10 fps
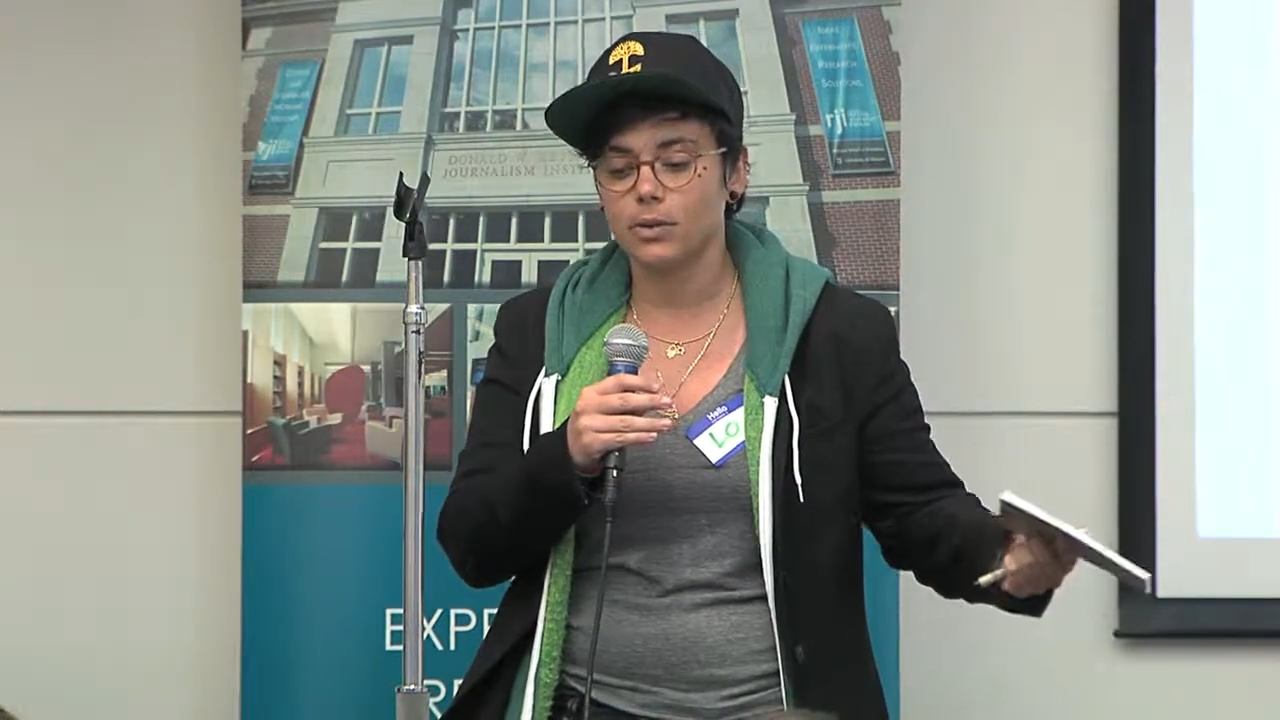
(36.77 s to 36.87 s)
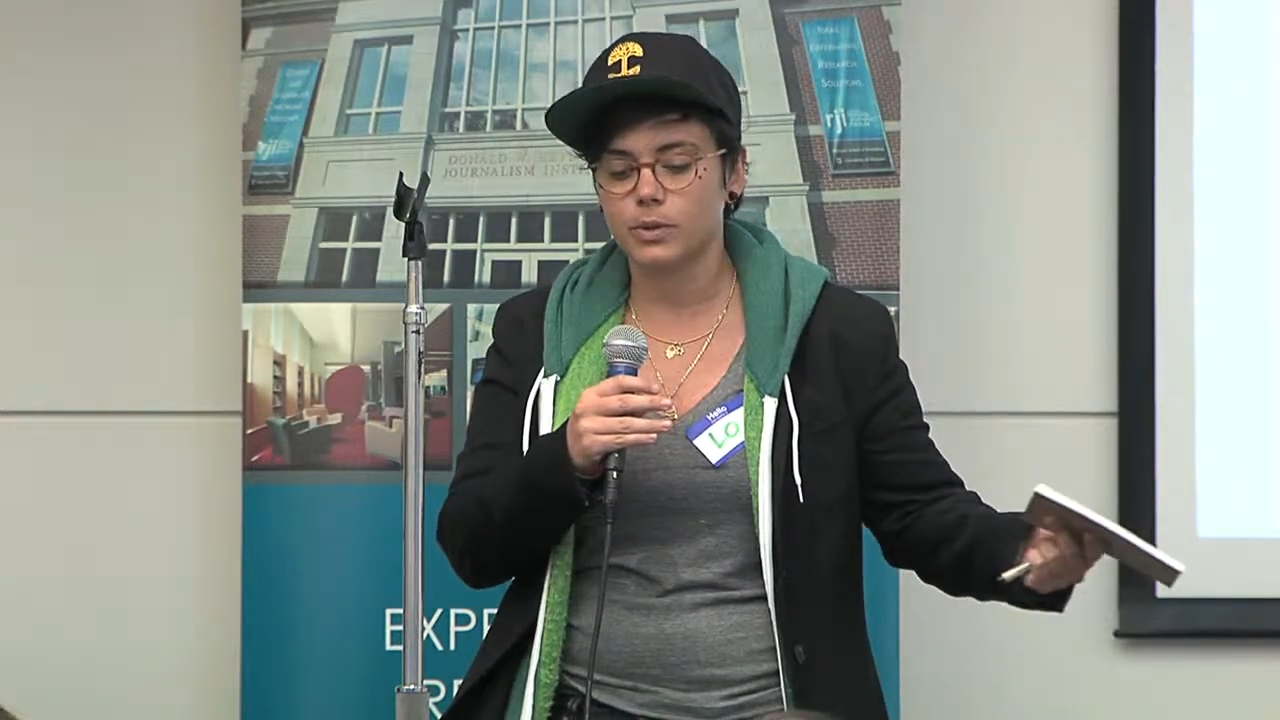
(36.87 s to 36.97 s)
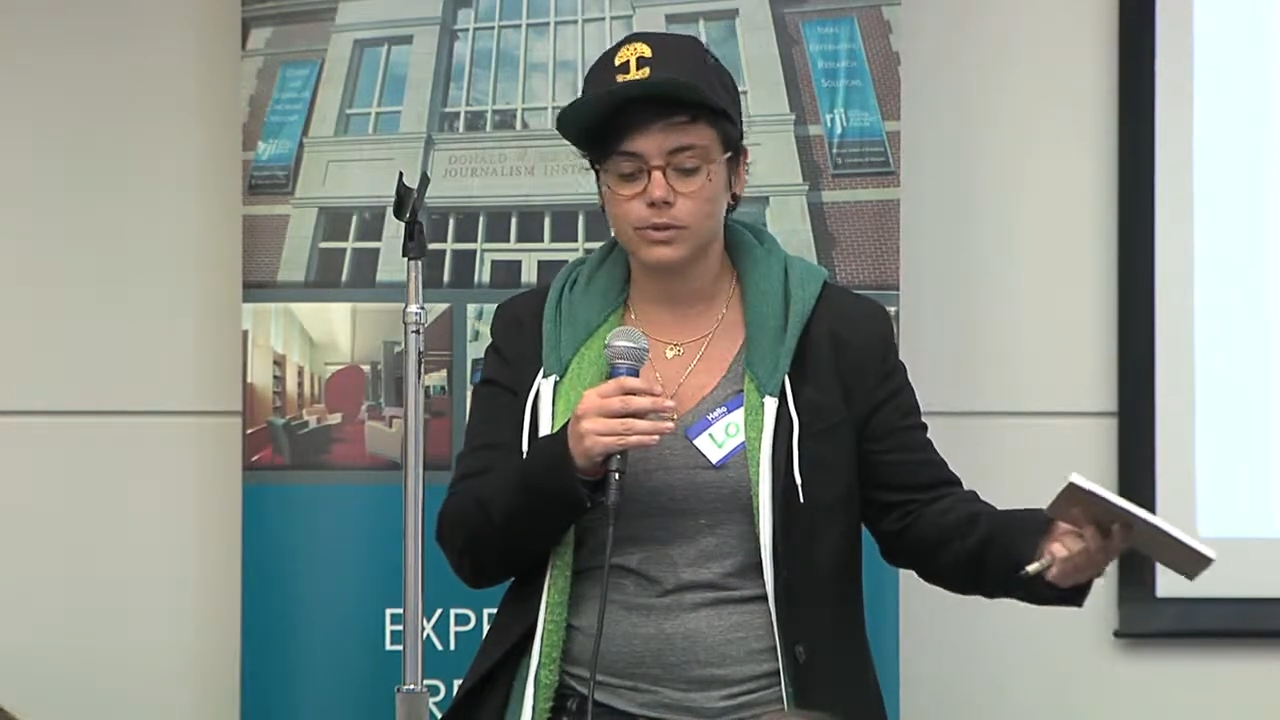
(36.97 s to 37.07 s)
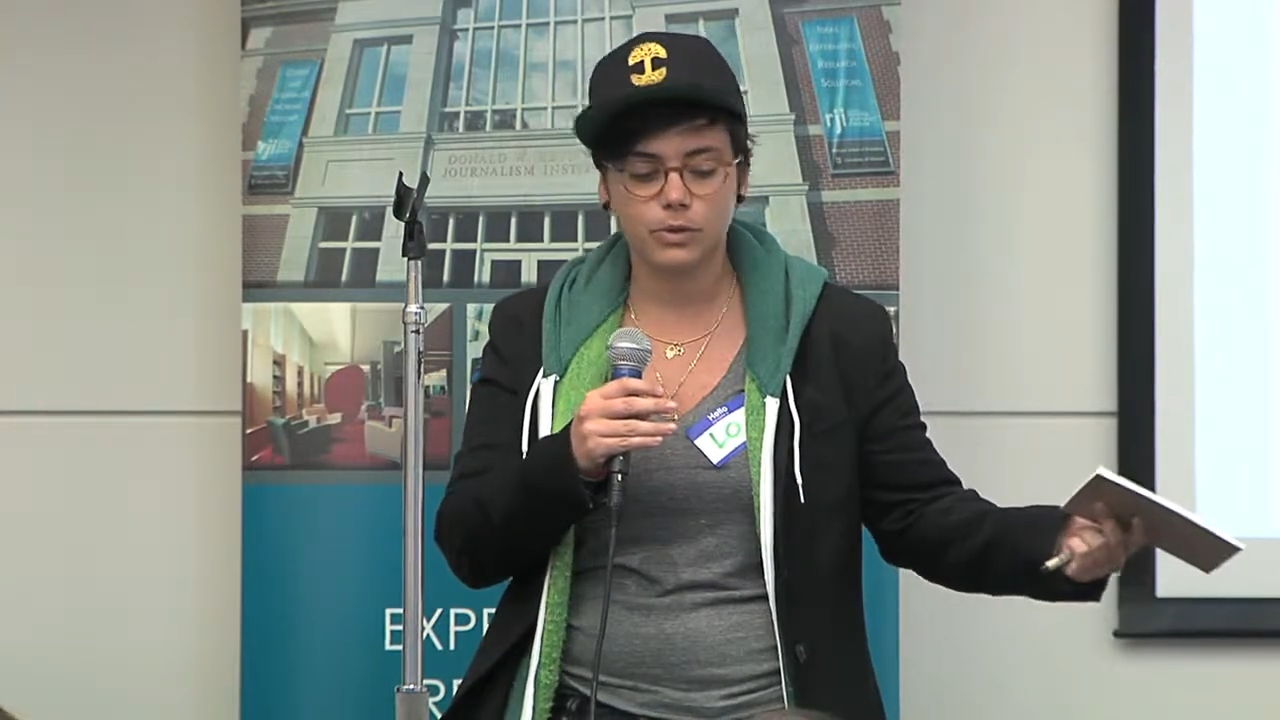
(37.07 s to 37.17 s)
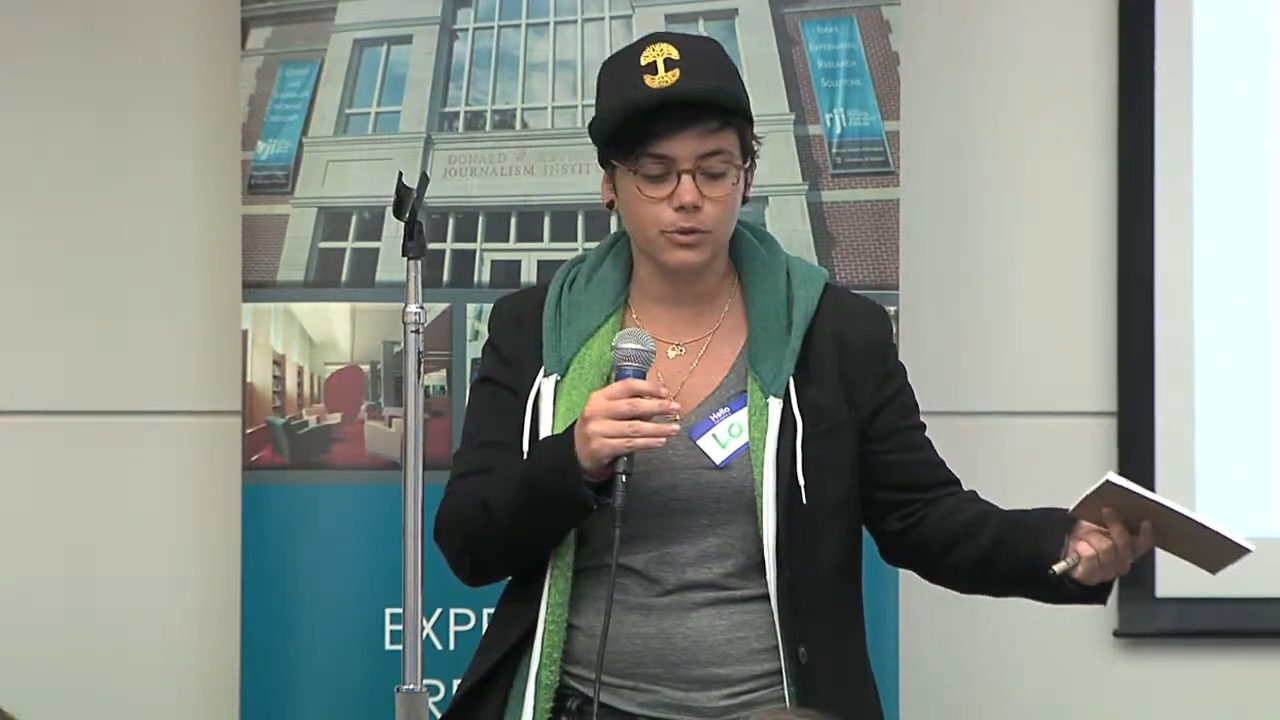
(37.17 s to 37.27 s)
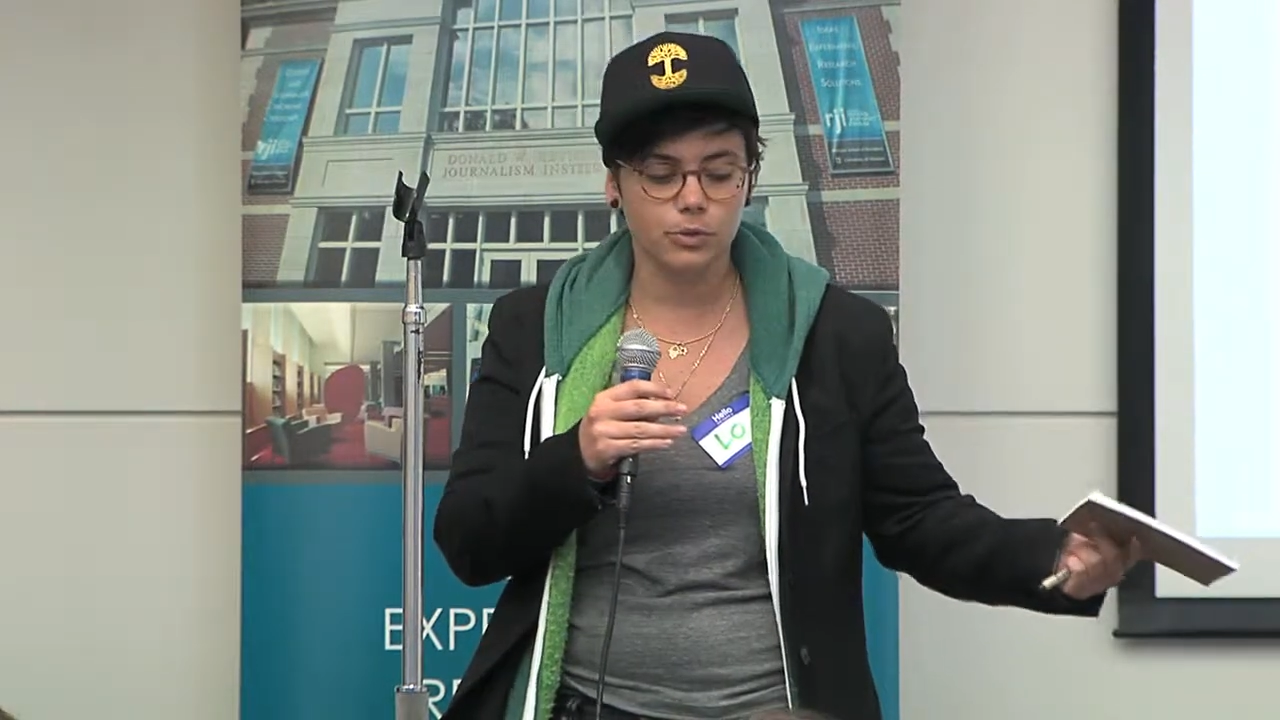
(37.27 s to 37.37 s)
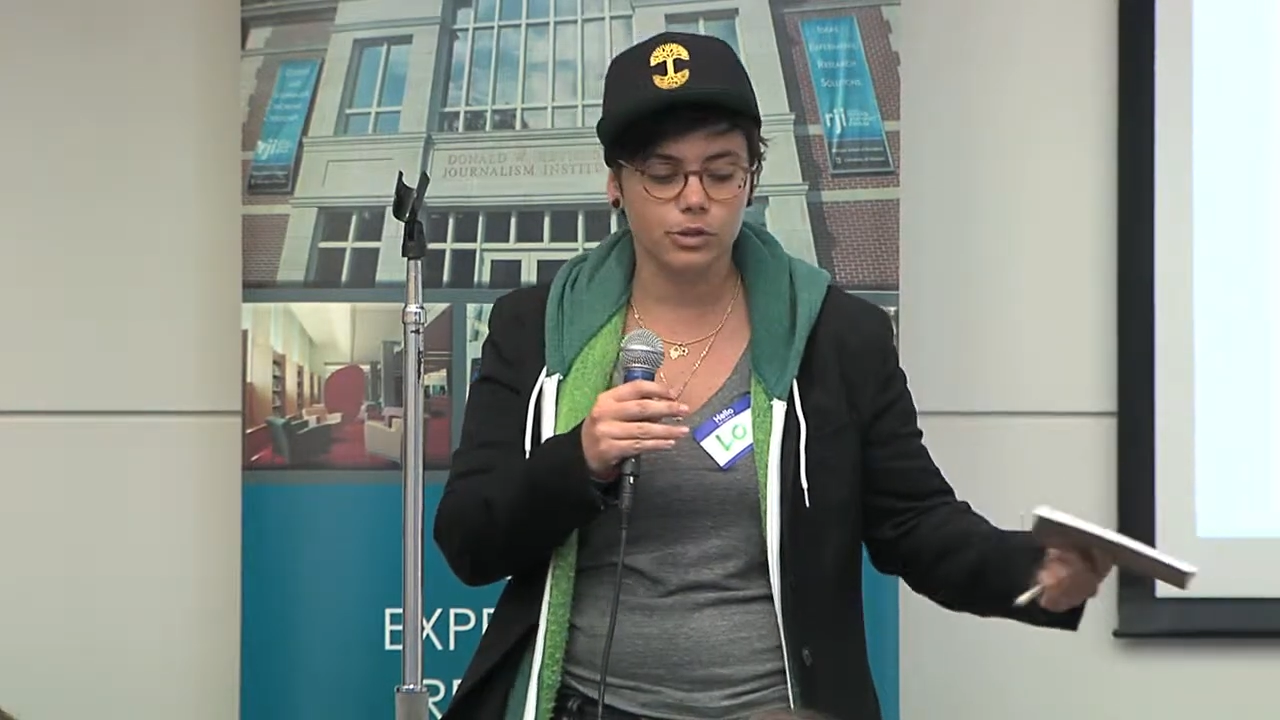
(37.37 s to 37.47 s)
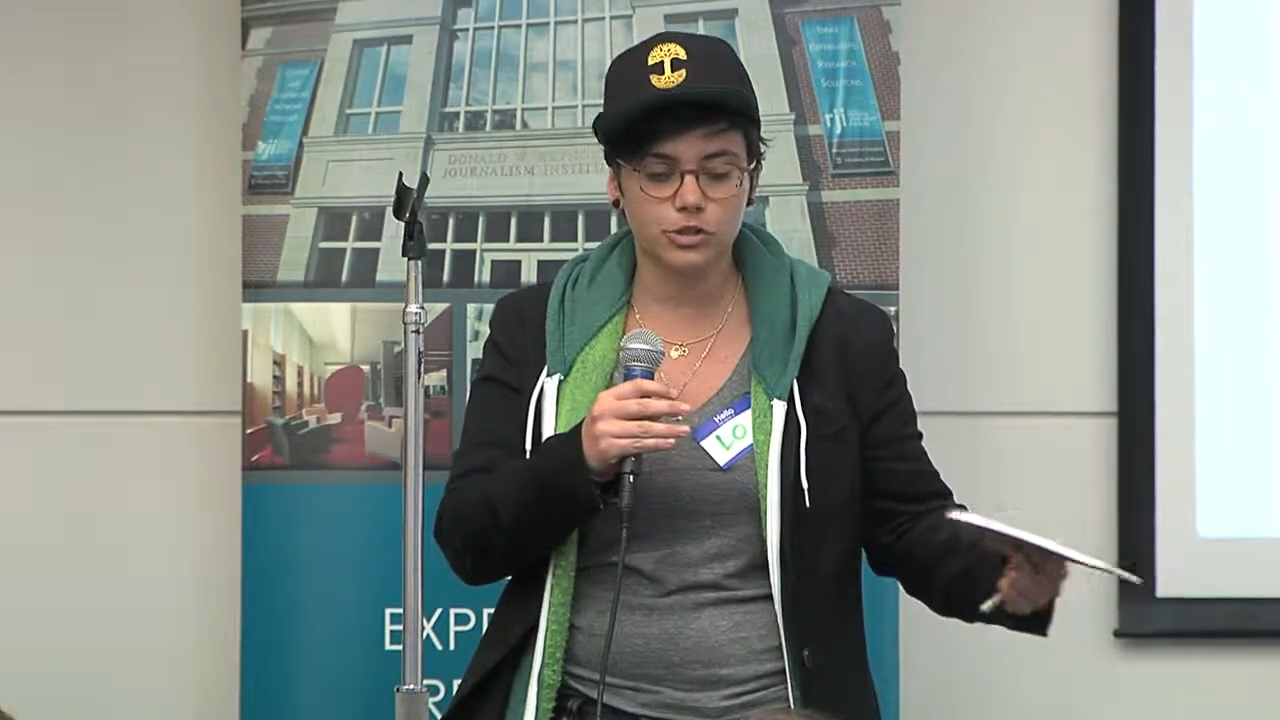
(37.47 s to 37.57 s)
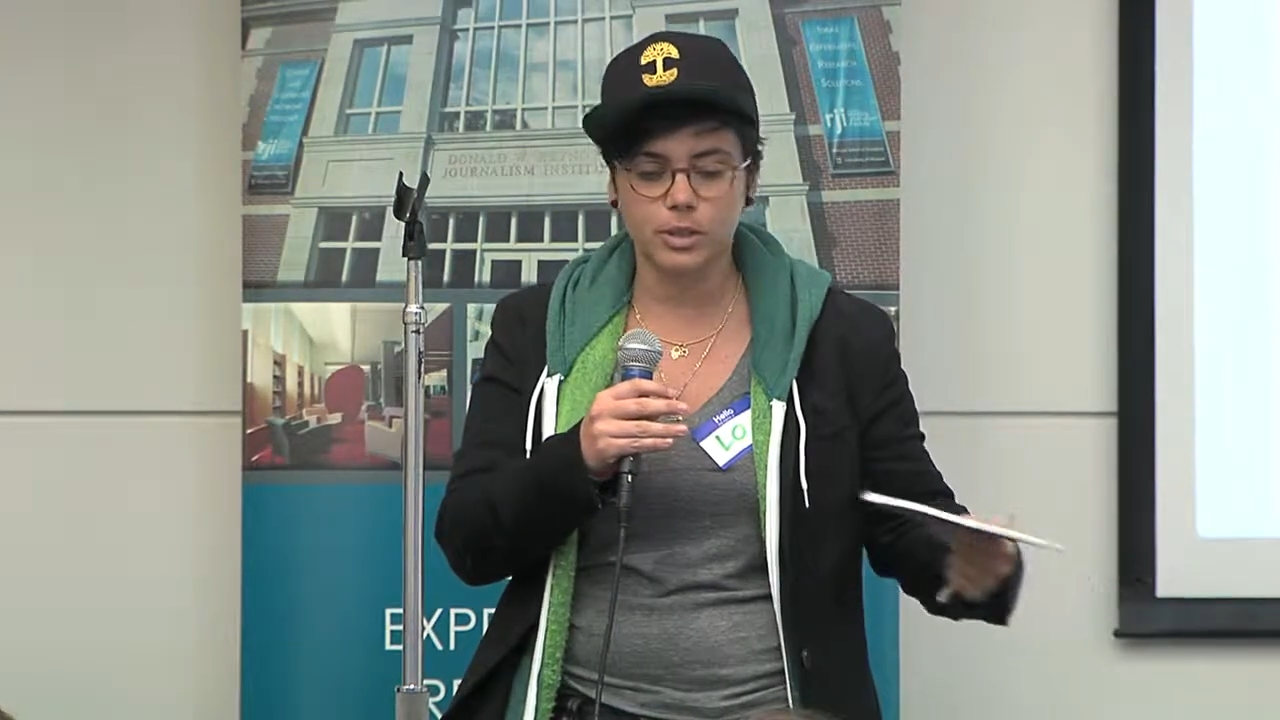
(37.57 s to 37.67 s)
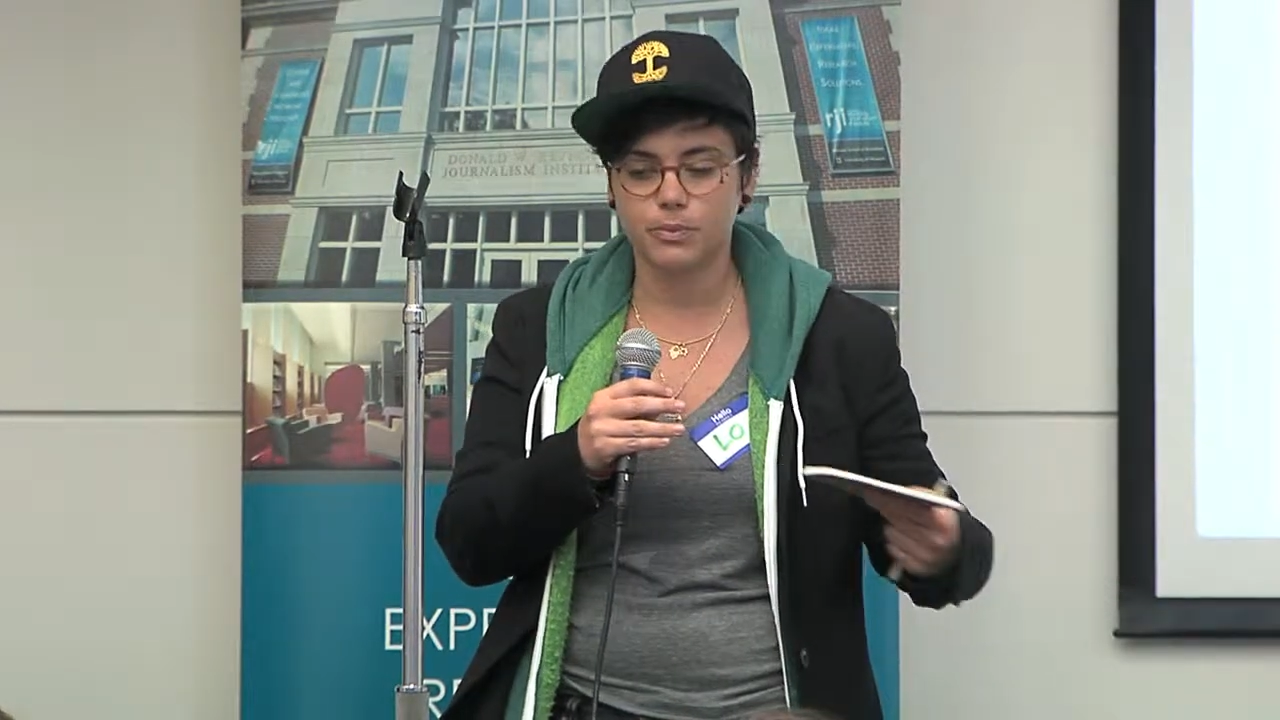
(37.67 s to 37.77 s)
we're doing a
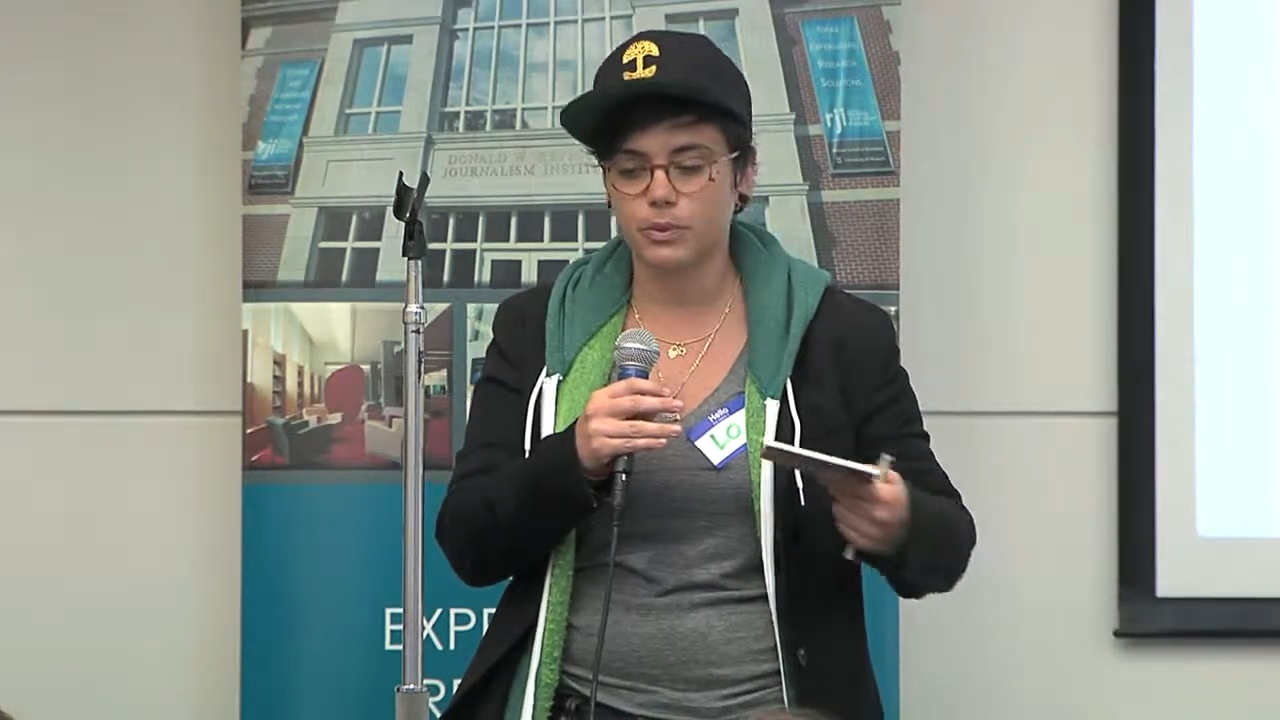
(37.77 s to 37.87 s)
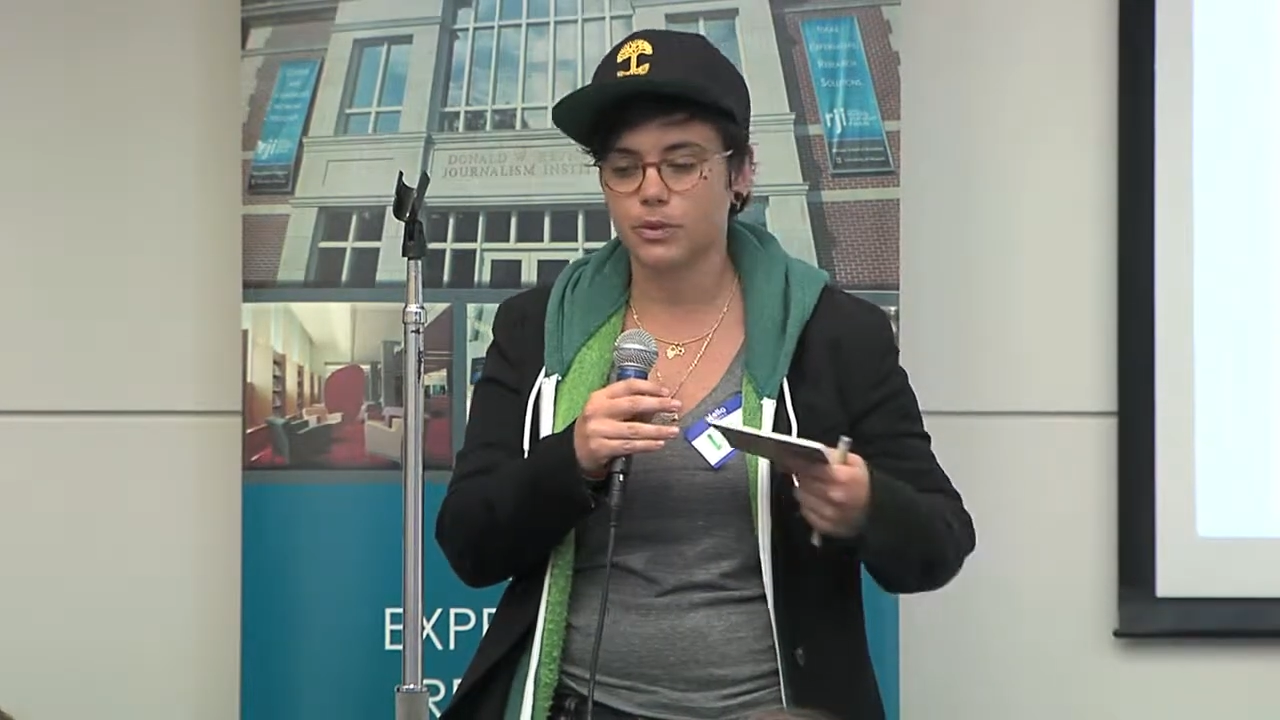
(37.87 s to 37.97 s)
road trip,